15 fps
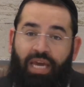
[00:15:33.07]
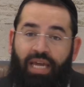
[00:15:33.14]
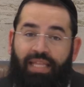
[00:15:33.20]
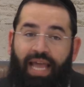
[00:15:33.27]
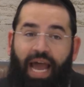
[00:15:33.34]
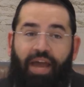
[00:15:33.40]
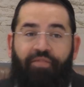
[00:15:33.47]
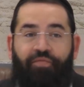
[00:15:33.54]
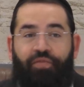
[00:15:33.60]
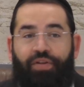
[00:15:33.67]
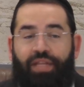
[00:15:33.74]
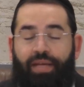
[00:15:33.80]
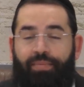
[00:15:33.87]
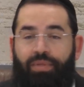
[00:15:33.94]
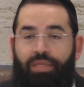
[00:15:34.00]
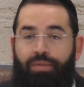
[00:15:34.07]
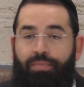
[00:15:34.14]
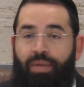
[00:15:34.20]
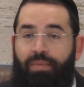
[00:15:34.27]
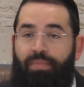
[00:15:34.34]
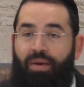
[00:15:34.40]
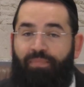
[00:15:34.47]
kedai for them to
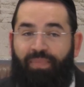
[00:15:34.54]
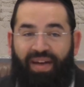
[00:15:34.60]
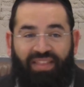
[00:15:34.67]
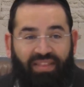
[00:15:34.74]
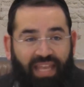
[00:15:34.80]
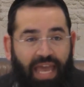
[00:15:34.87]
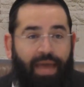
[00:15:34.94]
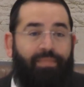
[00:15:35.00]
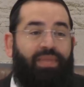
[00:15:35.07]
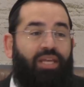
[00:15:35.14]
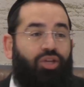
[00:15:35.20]
be mepatem